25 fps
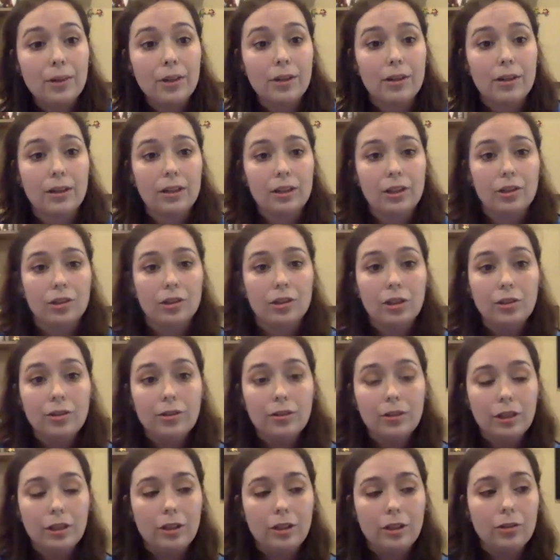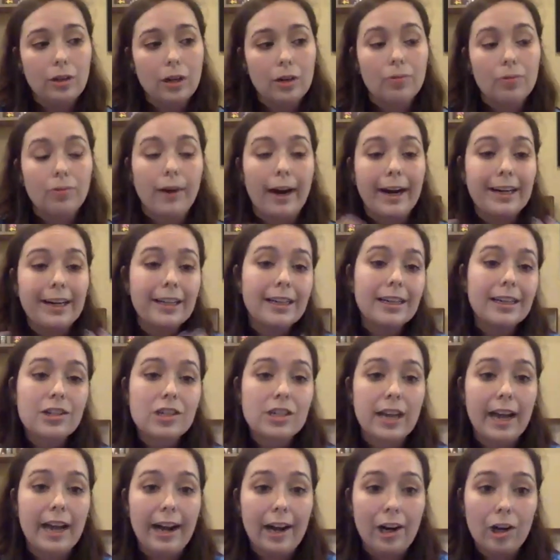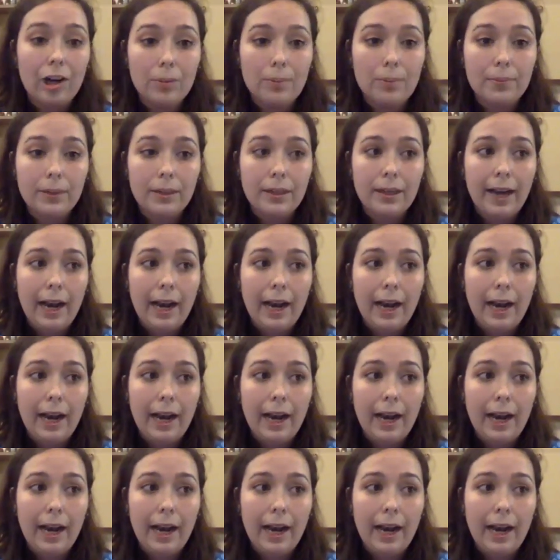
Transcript: you are writing to help